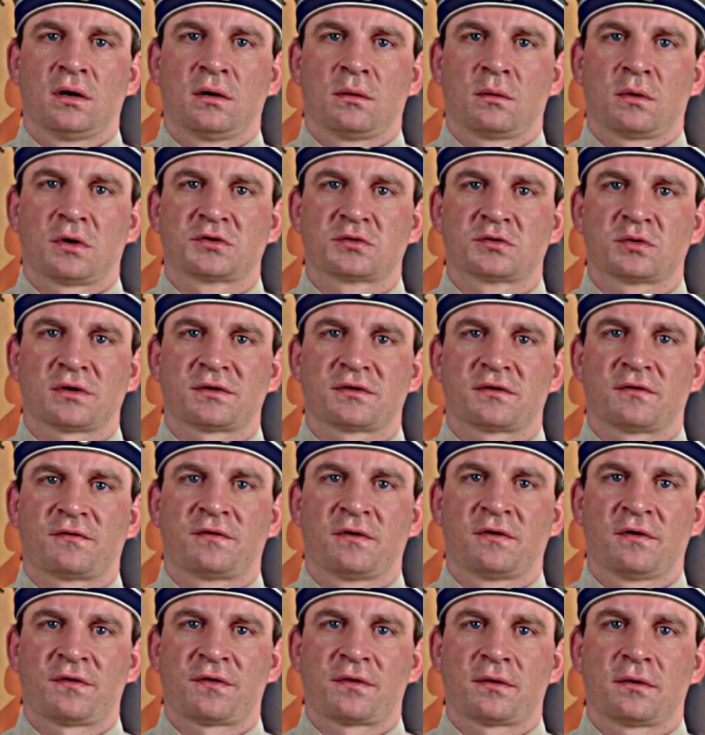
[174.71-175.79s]
which was the
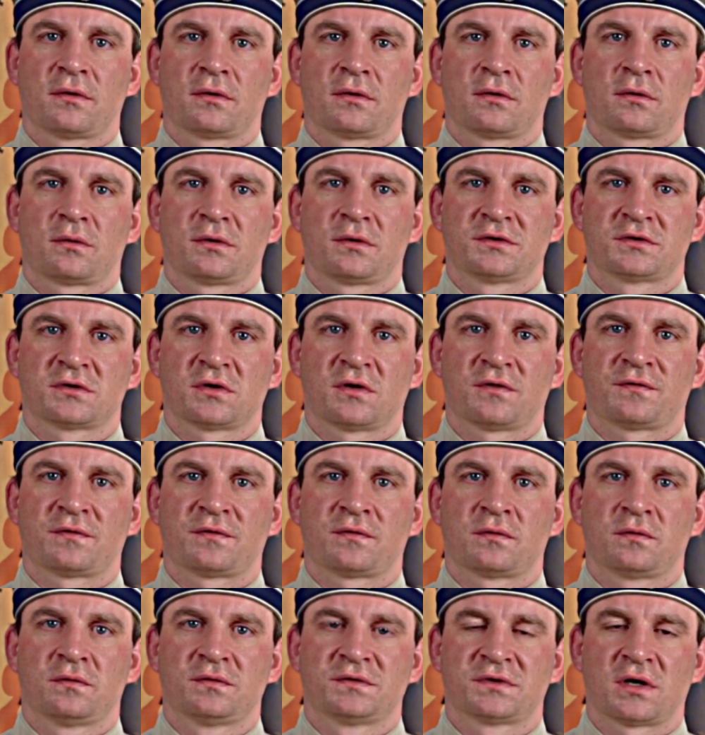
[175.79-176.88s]
5th Reserve
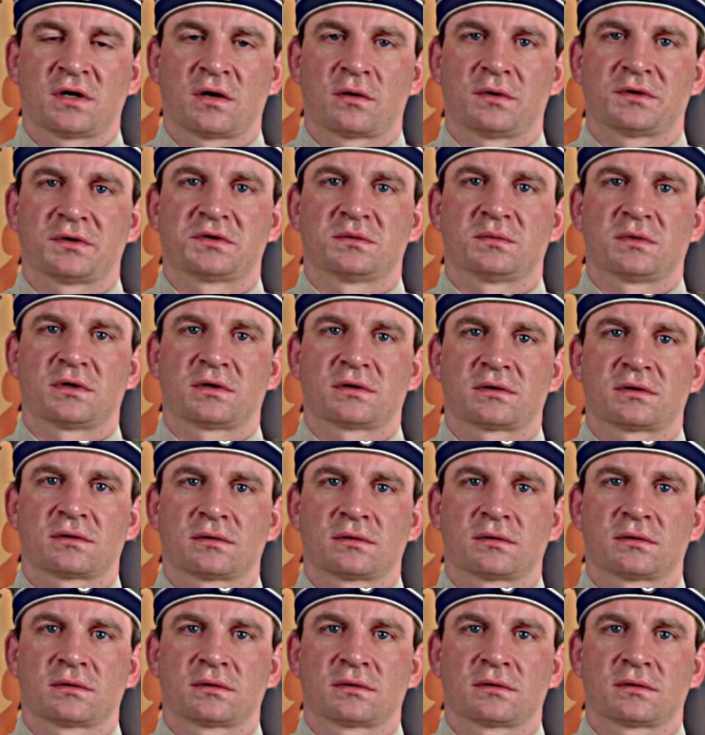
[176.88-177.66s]
Hussar Regiment.